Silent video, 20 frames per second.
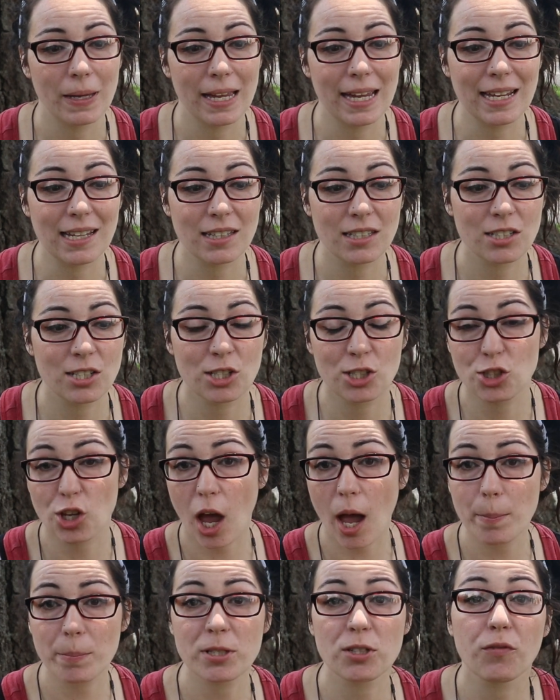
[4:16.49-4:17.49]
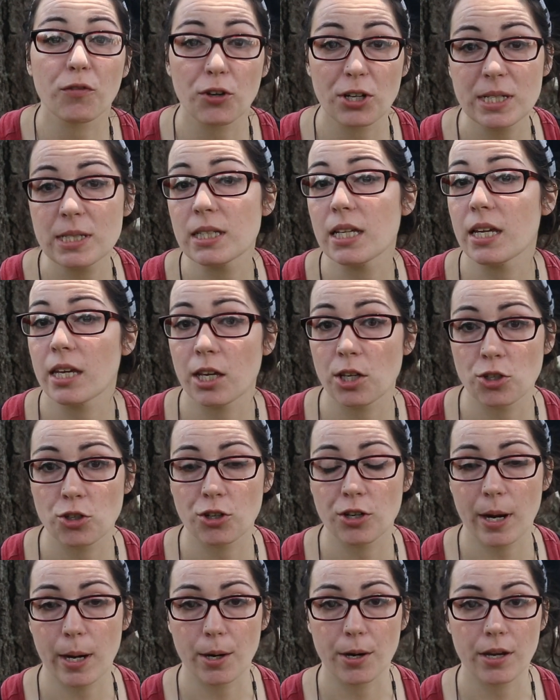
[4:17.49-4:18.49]
it stops freezing in
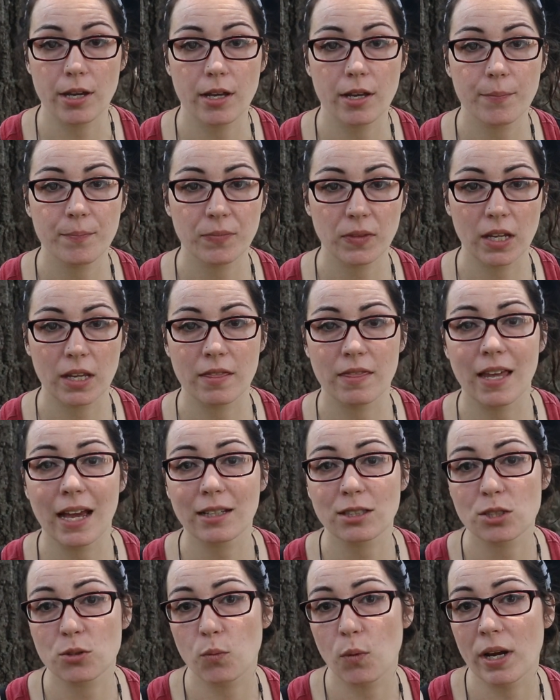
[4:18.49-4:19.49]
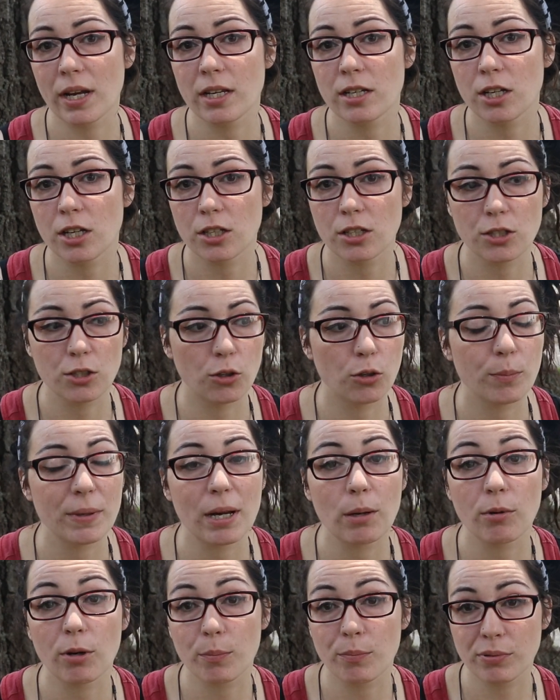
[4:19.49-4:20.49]
your area, and that's when you'll
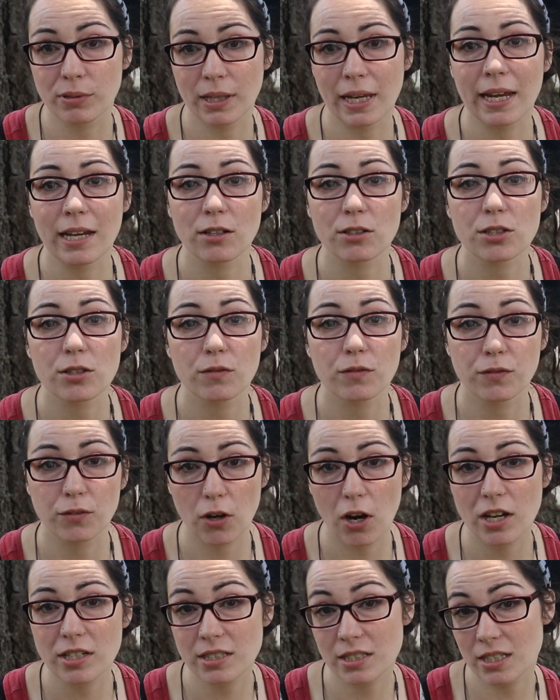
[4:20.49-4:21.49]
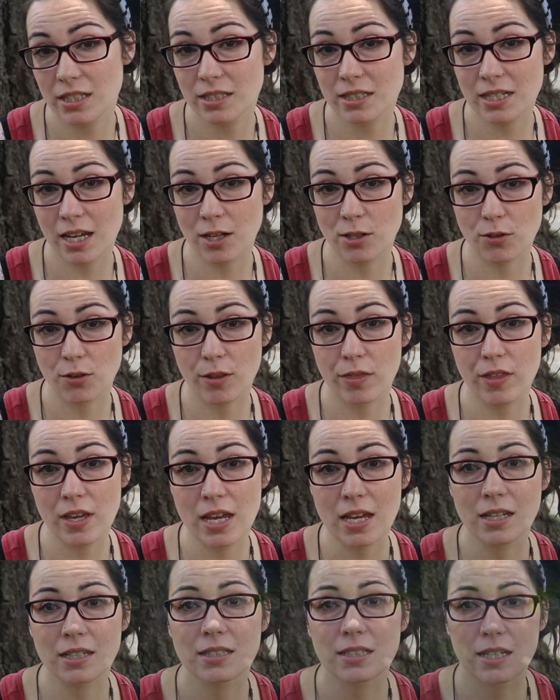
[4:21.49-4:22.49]
be able to plant frost tender
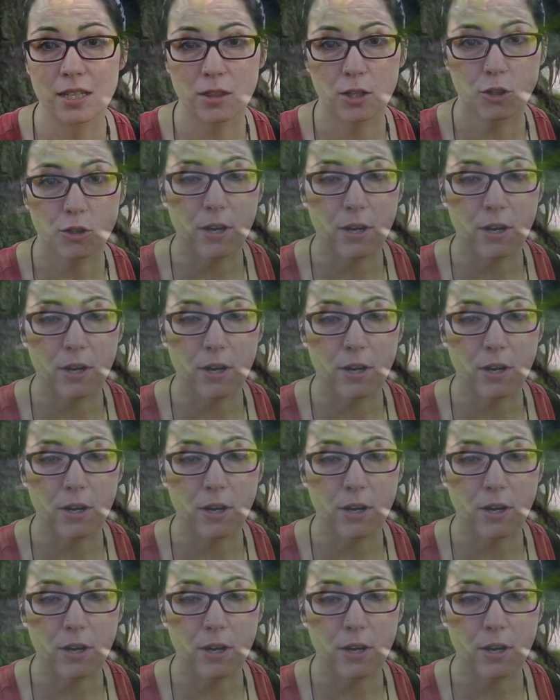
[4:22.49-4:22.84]
things in the